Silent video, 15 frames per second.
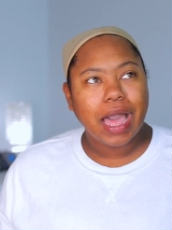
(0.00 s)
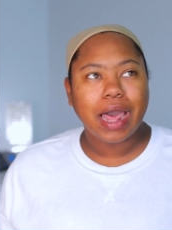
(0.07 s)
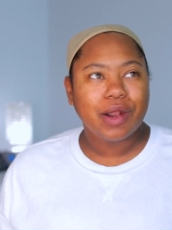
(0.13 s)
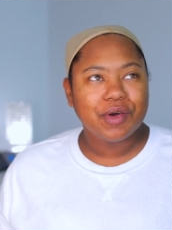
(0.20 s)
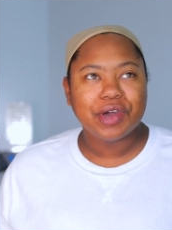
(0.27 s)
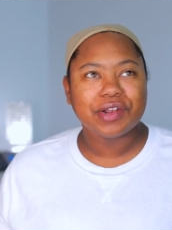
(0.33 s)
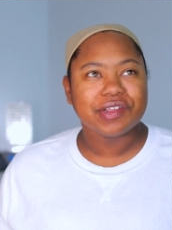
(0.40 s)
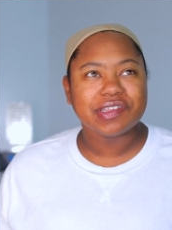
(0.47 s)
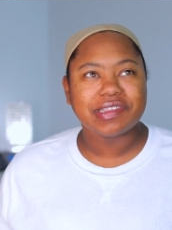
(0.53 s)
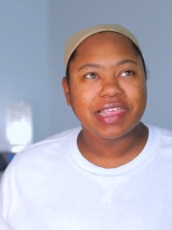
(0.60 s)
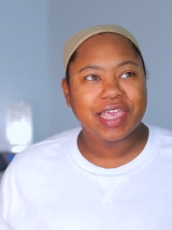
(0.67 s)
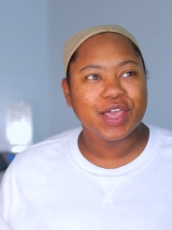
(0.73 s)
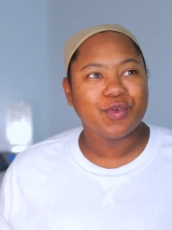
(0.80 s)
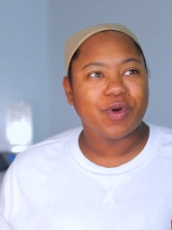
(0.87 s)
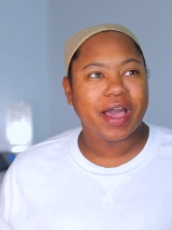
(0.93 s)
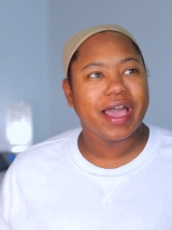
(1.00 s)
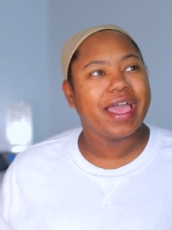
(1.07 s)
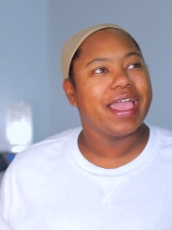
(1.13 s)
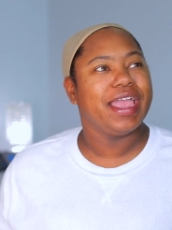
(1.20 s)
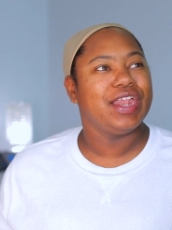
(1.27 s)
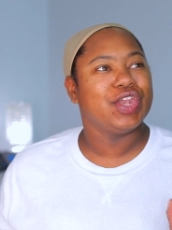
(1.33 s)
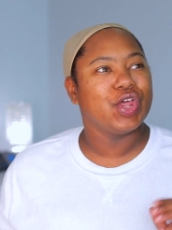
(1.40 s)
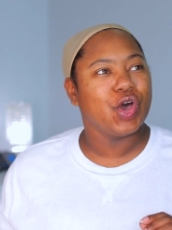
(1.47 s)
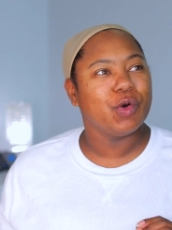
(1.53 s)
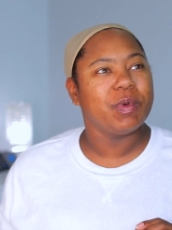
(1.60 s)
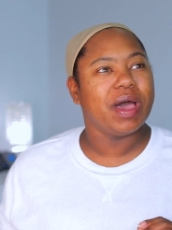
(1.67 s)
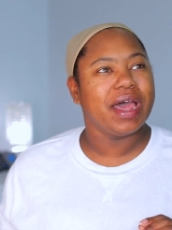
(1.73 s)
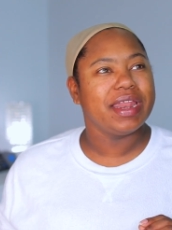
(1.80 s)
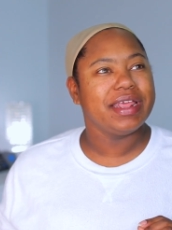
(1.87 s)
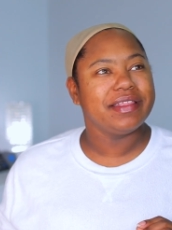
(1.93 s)
I don't understand why ain't
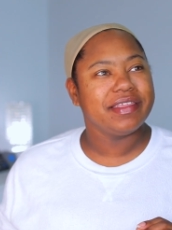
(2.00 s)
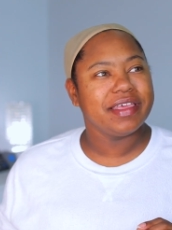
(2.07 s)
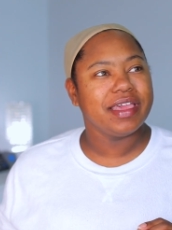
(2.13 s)
nobody